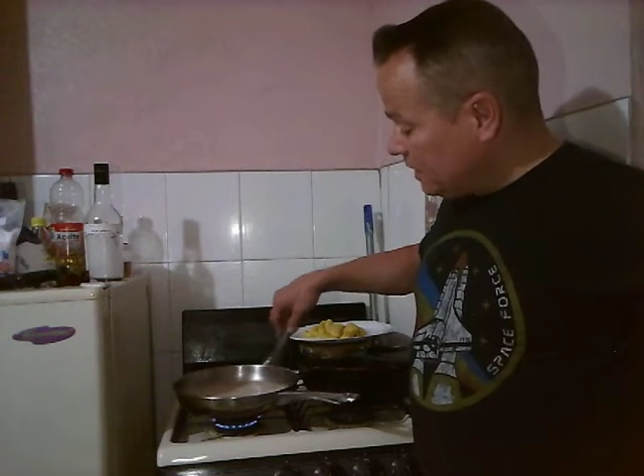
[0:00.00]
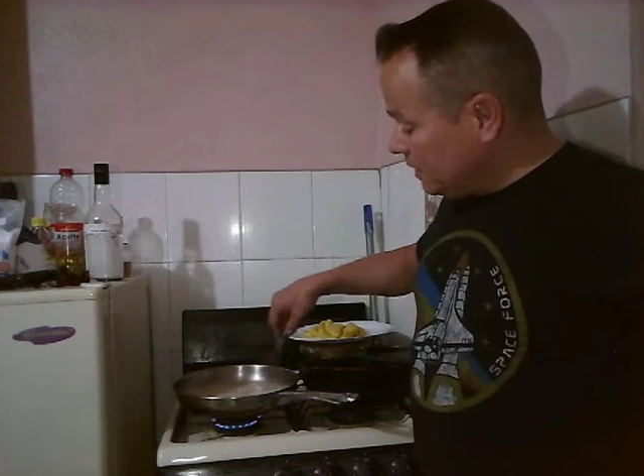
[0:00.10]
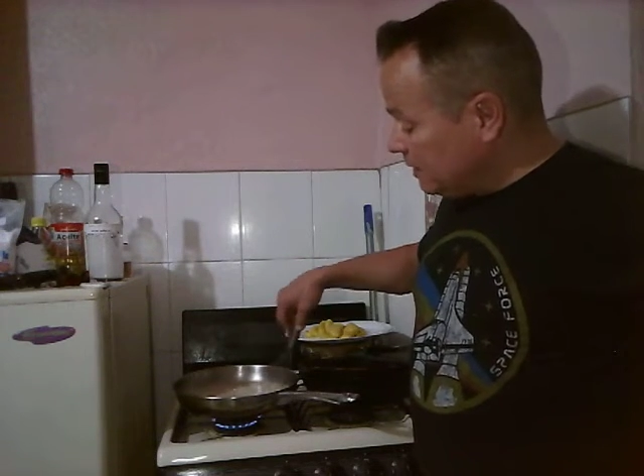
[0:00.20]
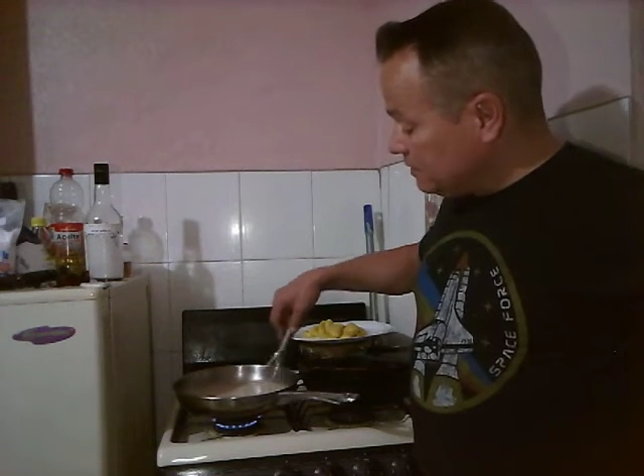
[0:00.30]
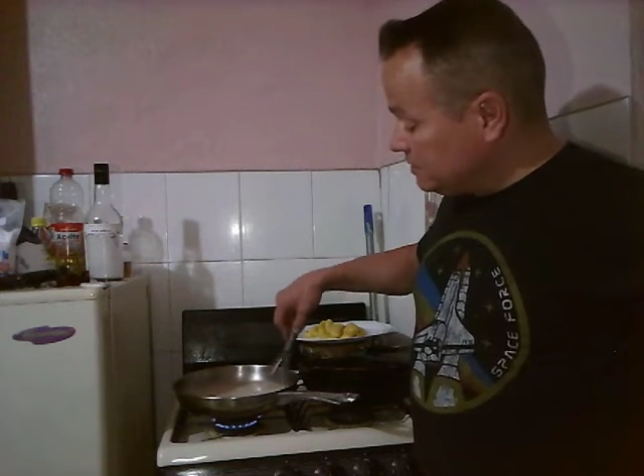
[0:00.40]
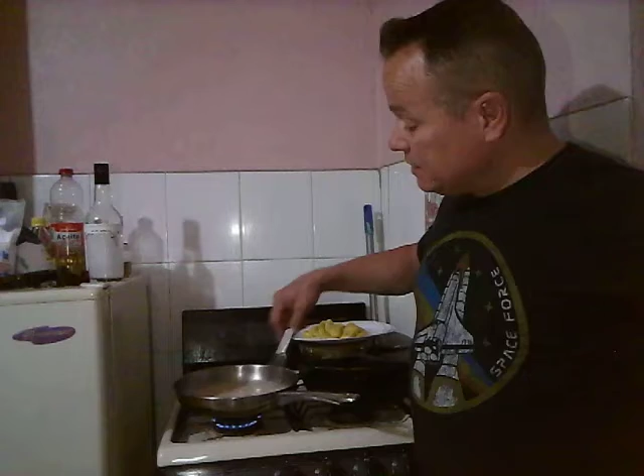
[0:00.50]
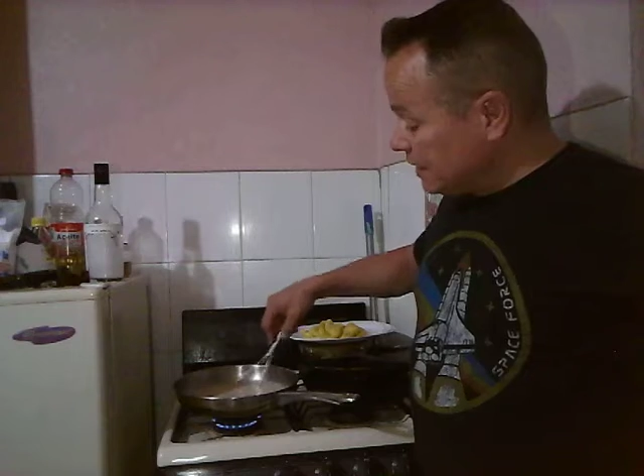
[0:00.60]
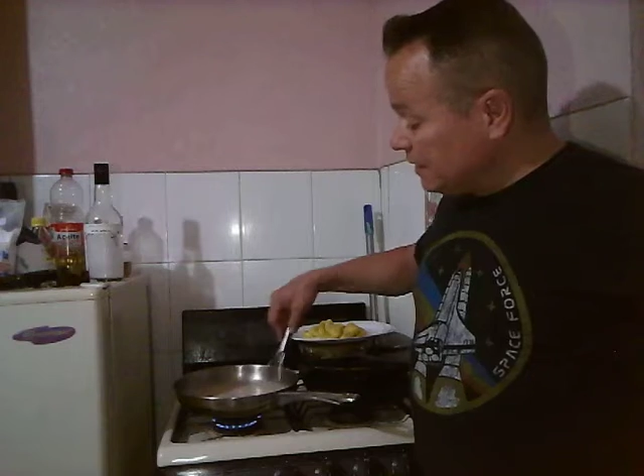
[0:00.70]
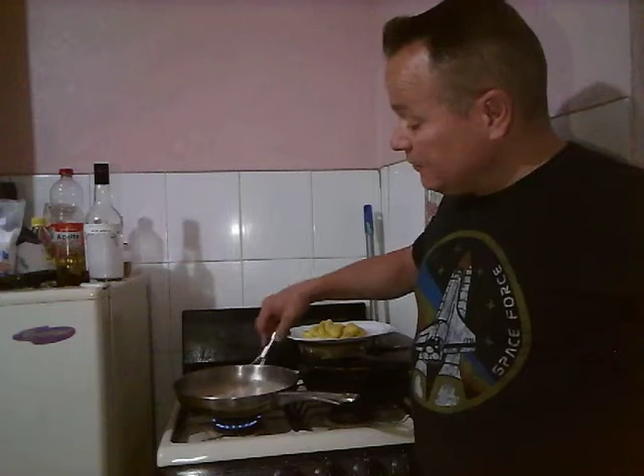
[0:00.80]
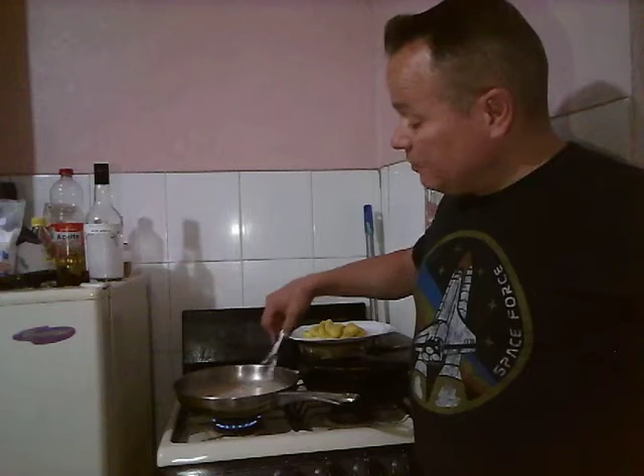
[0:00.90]
And I just
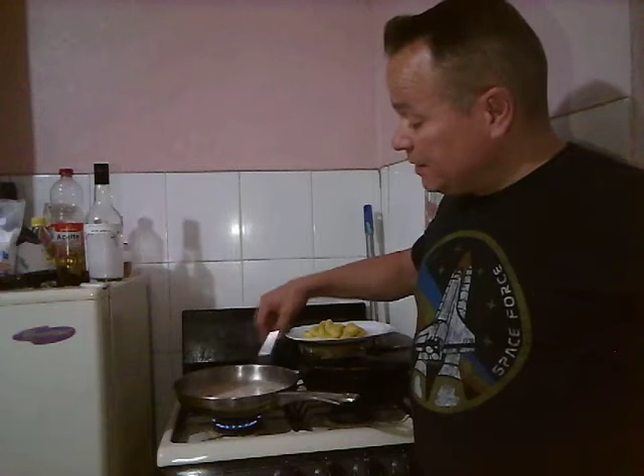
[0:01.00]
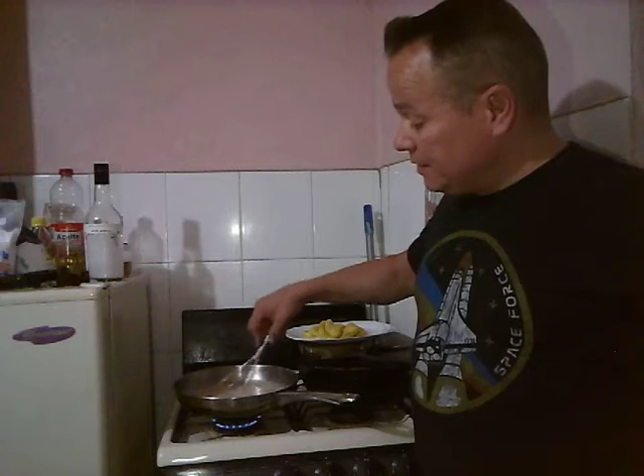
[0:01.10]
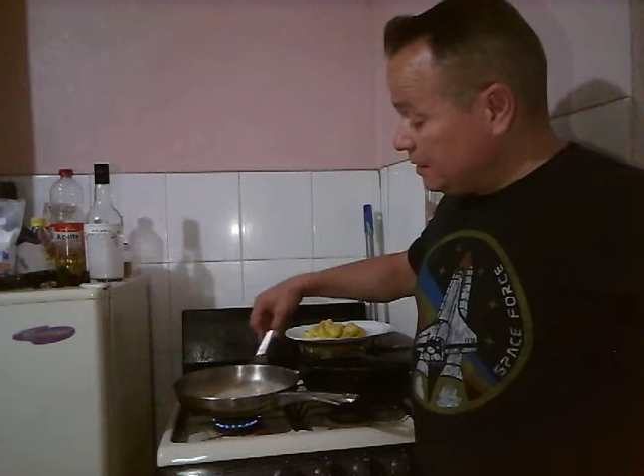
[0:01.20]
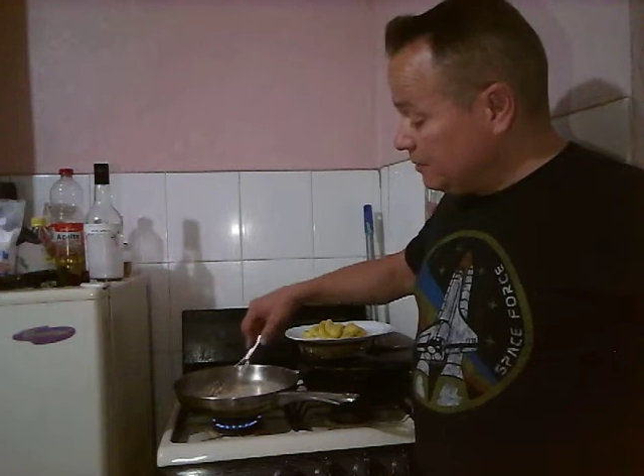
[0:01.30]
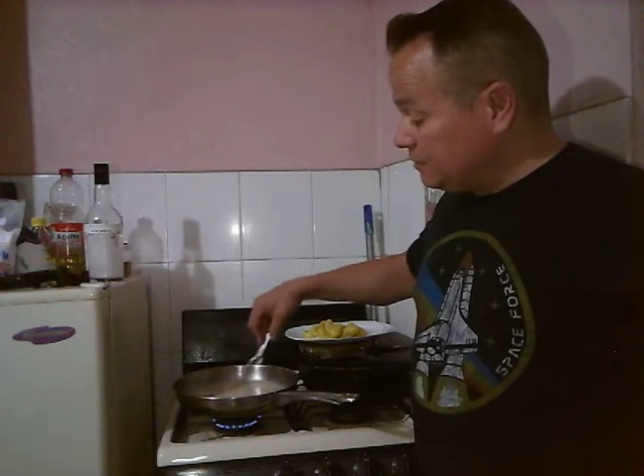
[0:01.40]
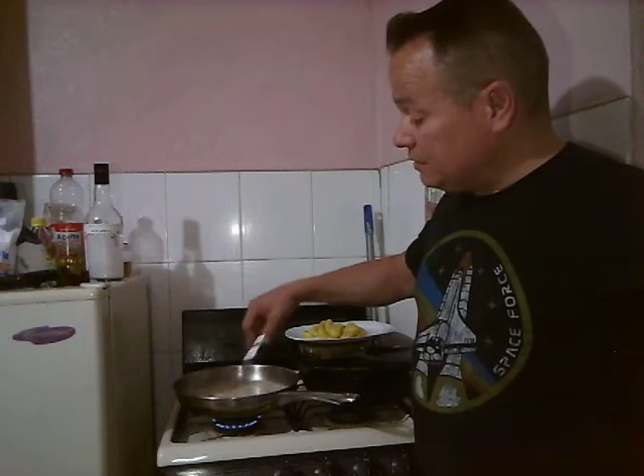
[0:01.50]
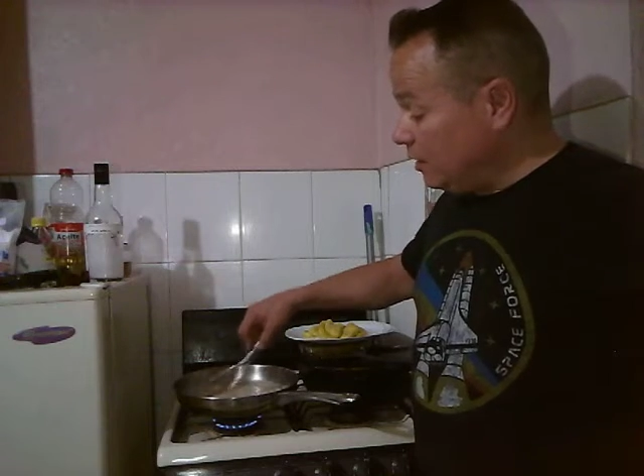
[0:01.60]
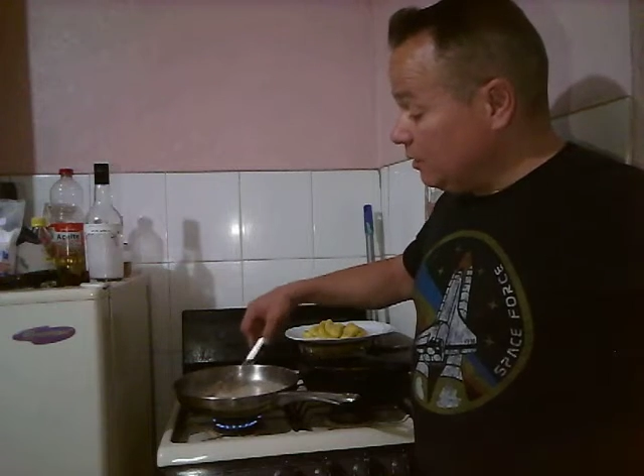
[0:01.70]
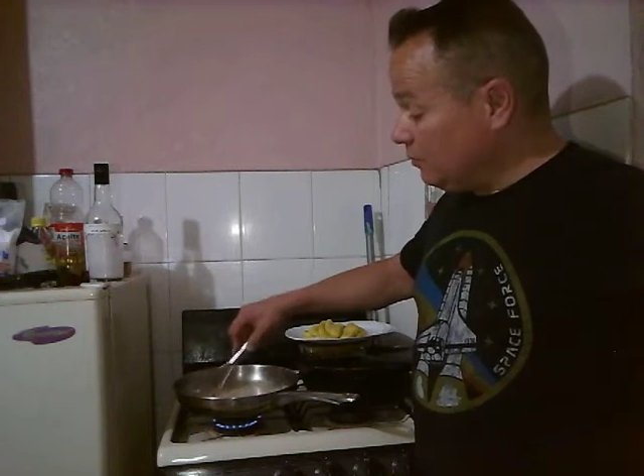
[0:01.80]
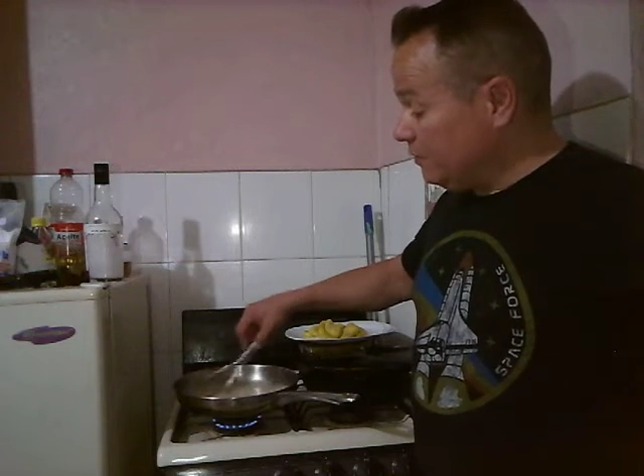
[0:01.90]
thank everybody that comes
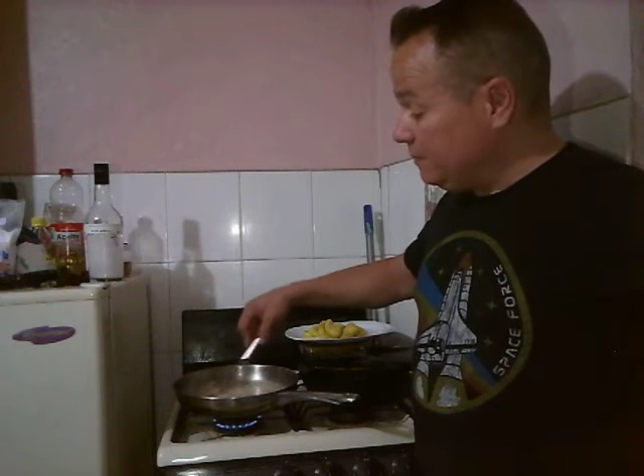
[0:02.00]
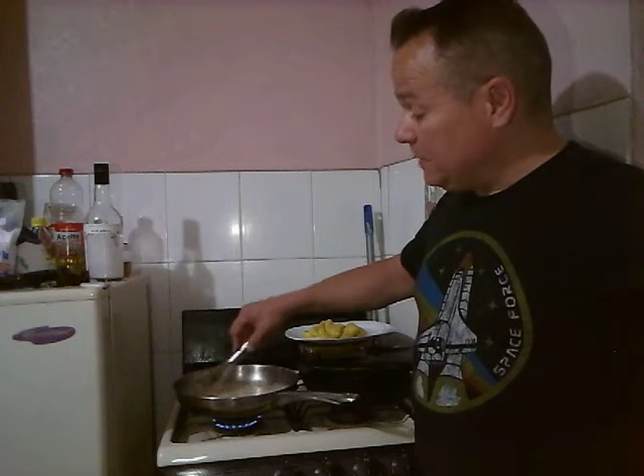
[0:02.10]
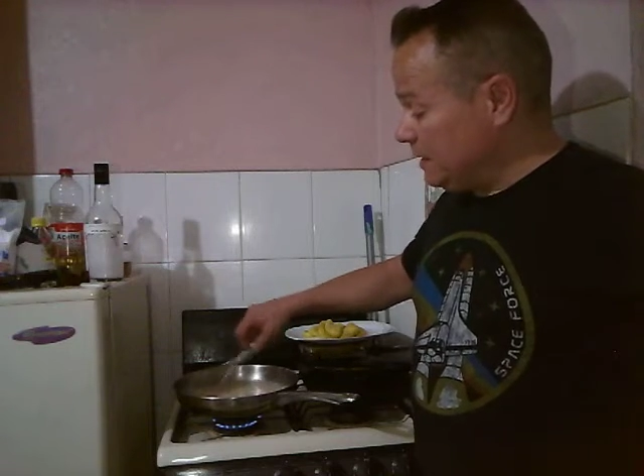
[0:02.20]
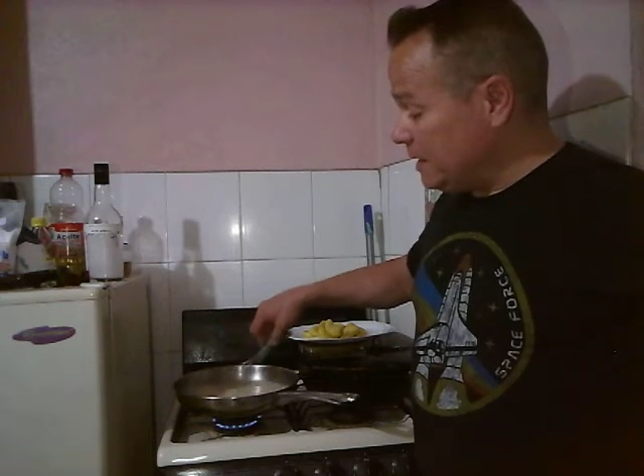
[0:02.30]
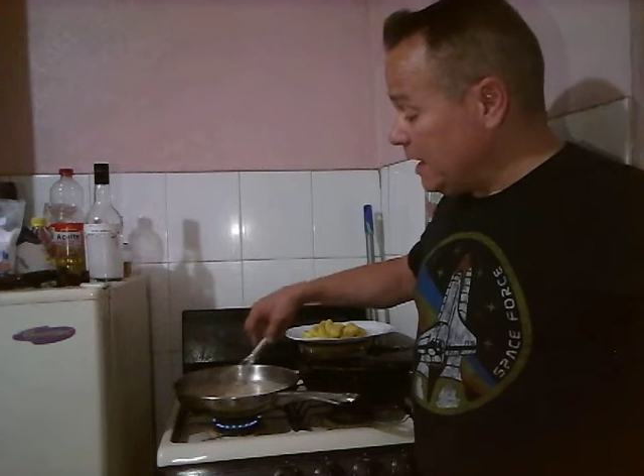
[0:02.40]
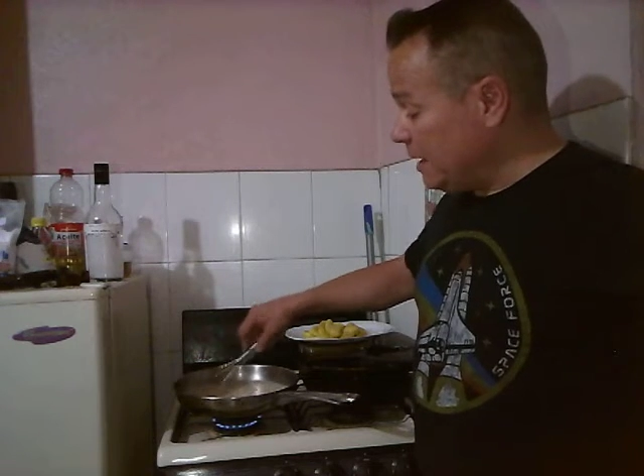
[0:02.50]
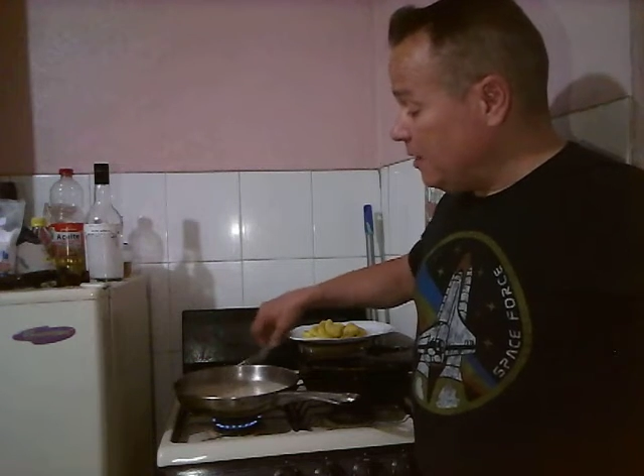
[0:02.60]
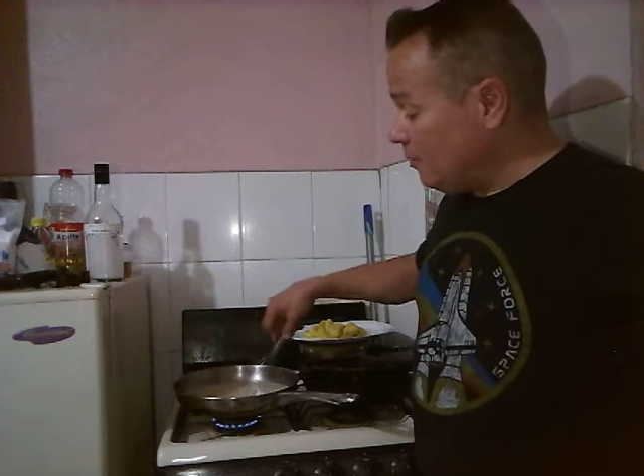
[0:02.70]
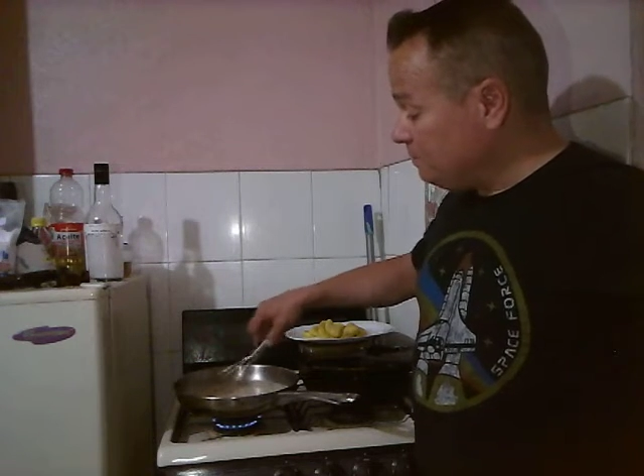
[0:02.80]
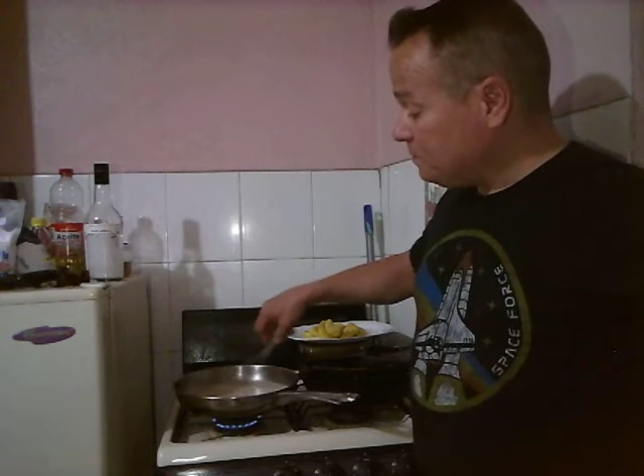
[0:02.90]
along with me
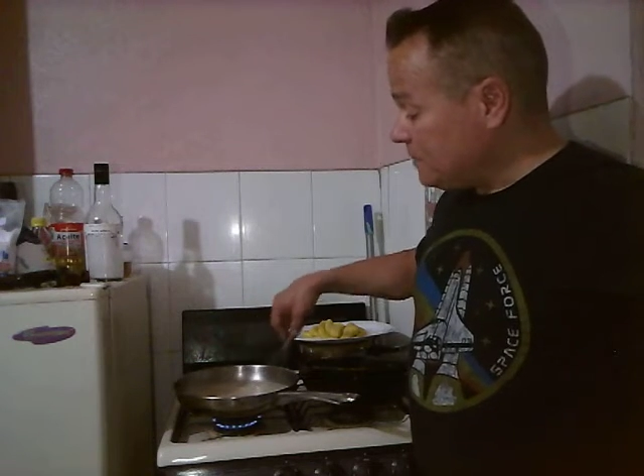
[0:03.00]
now